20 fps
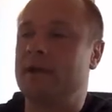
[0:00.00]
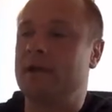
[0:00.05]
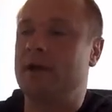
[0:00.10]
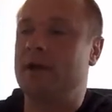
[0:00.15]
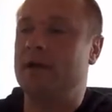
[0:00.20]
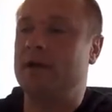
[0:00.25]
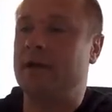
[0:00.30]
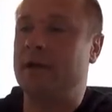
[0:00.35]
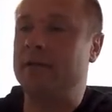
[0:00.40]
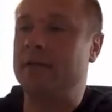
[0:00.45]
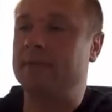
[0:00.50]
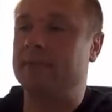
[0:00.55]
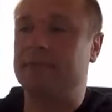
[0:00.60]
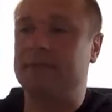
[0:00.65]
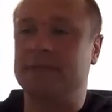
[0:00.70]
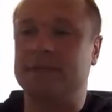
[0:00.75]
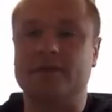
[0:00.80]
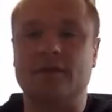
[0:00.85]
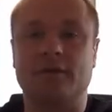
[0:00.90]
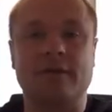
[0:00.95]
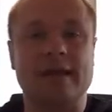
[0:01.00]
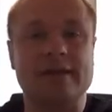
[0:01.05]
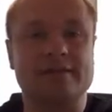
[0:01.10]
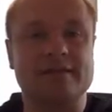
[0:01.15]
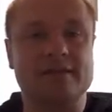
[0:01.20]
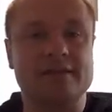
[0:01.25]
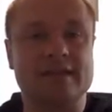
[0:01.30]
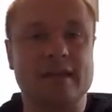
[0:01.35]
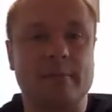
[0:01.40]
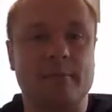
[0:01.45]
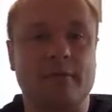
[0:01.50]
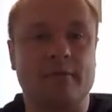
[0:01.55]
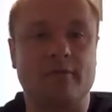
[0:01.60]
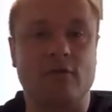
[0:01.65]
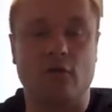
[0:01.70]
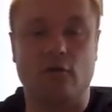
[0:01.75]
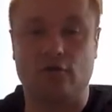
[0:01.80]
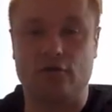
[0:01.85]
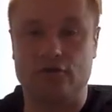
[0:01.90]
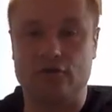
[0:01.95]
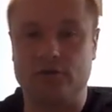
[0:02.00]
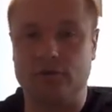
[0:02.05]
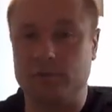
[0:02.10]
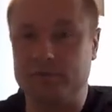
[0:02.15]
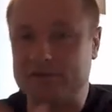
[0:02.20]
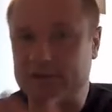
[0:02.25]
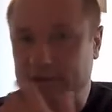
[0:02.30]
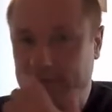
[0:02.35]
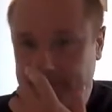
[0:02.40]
Okay, so that's an example of a hot Jupiter,